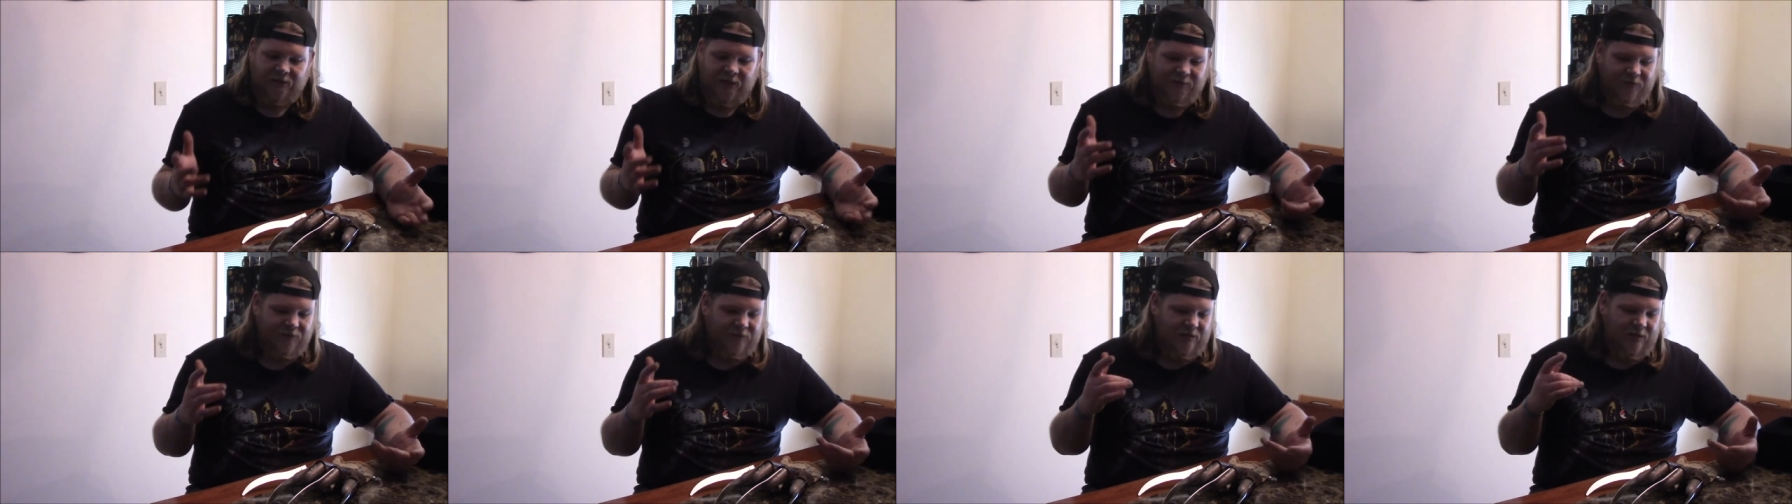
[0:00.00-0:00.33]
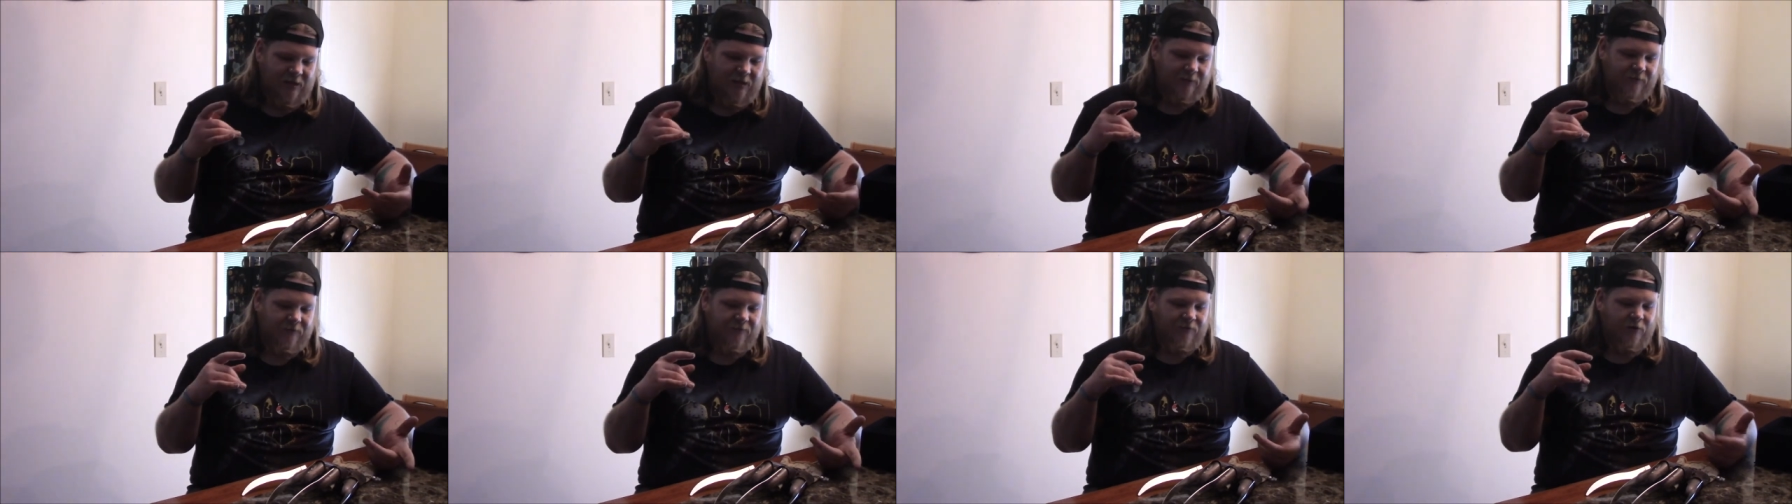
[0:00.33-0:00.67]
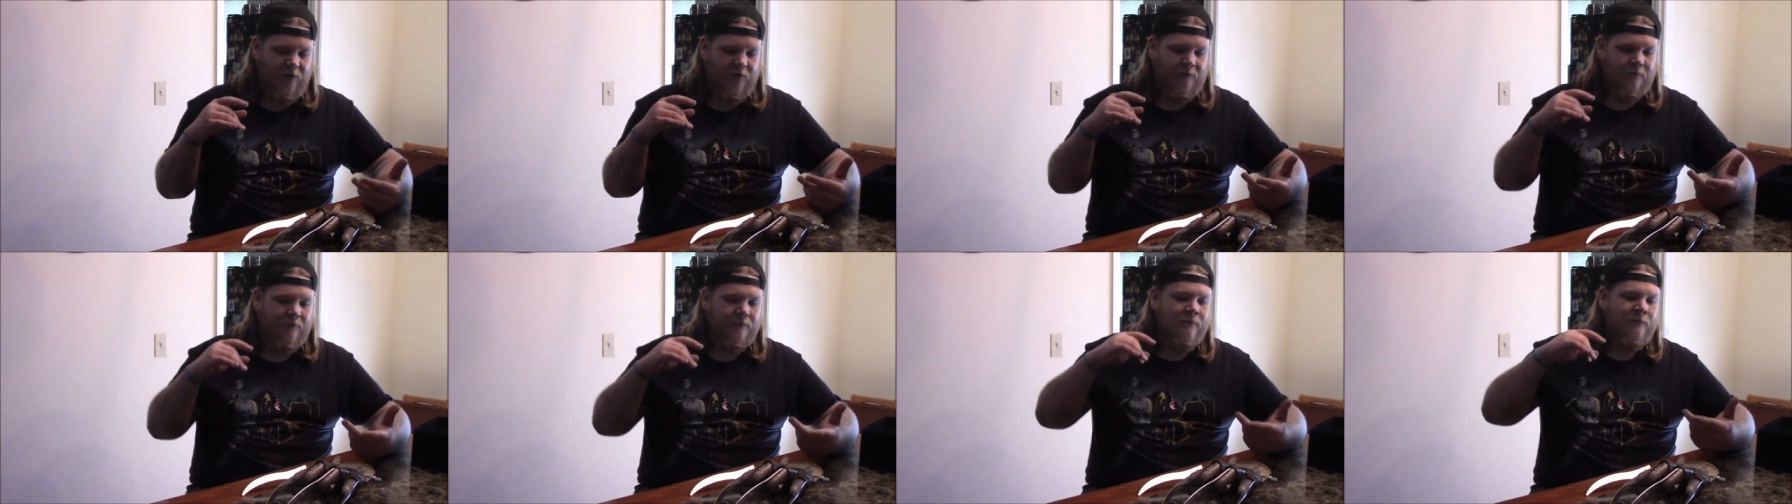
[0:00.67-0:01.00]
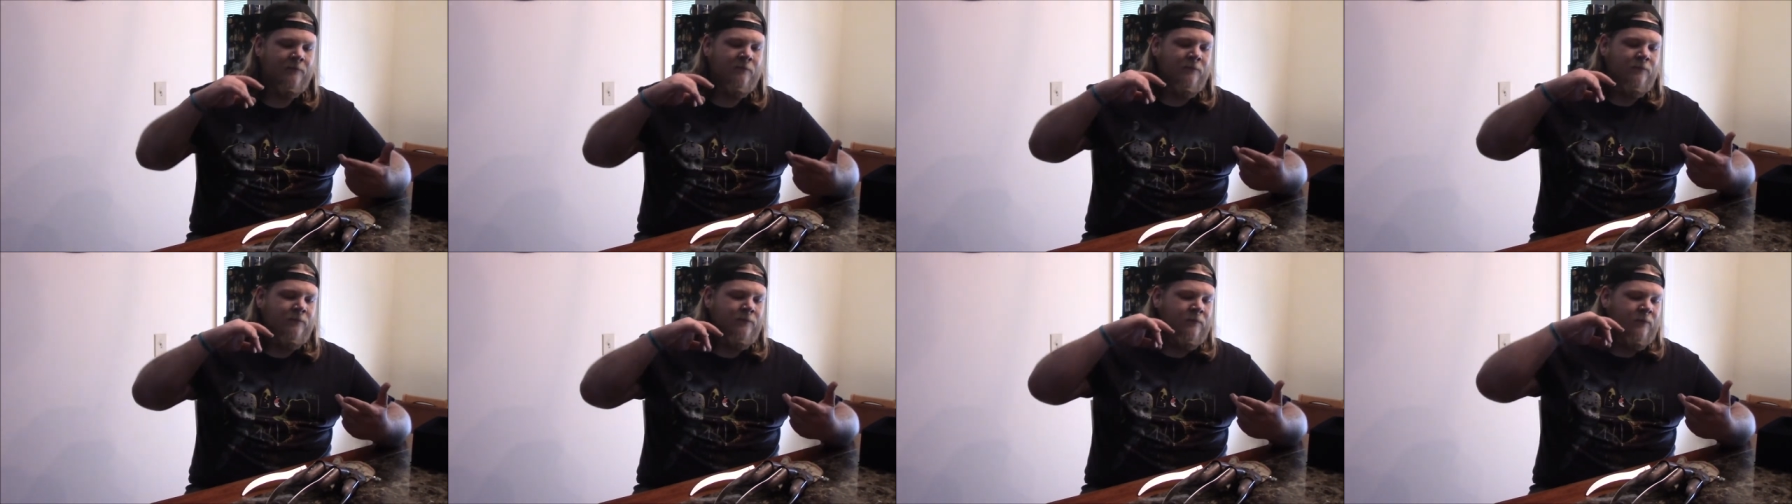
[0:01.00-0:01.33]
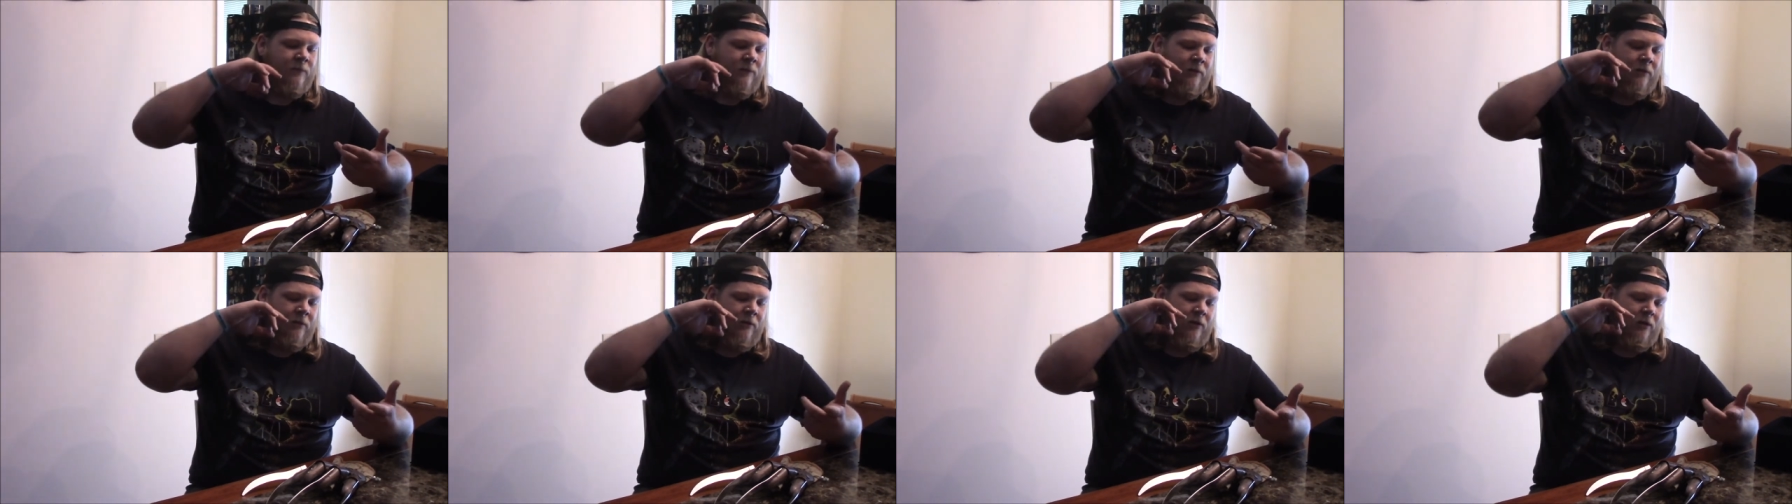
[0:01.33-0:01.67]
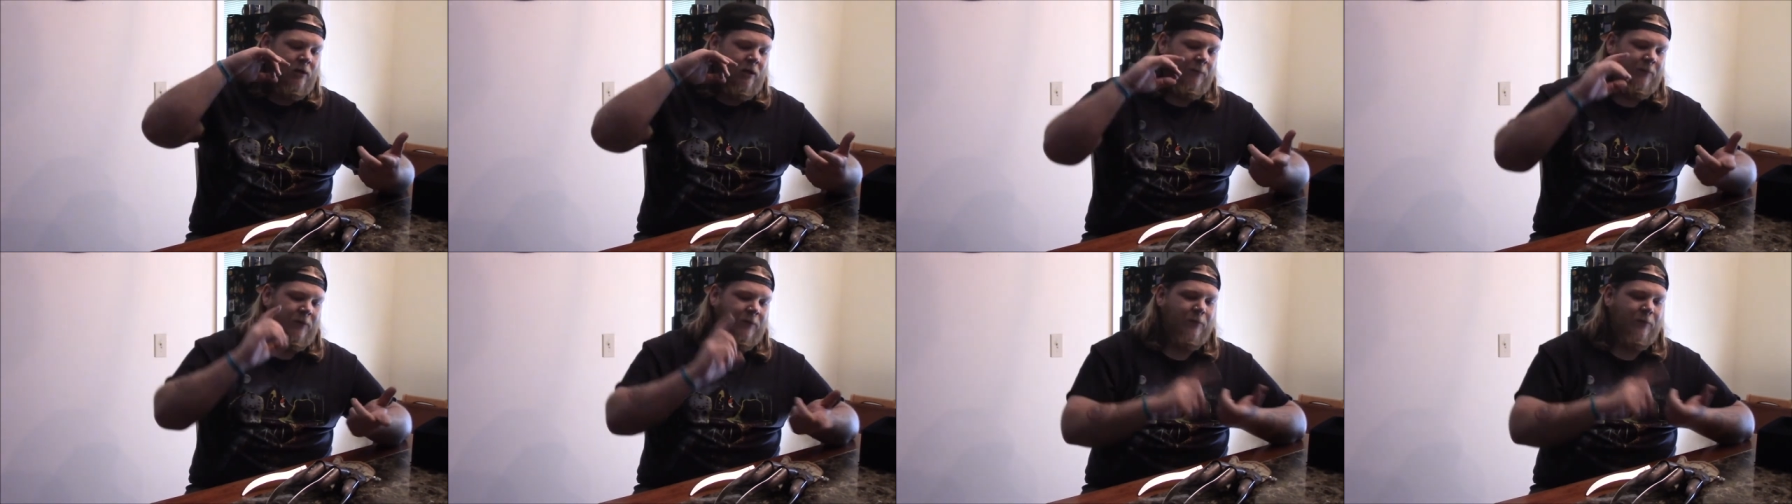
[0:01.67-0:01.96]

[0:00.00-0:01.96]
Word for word: Everything from um,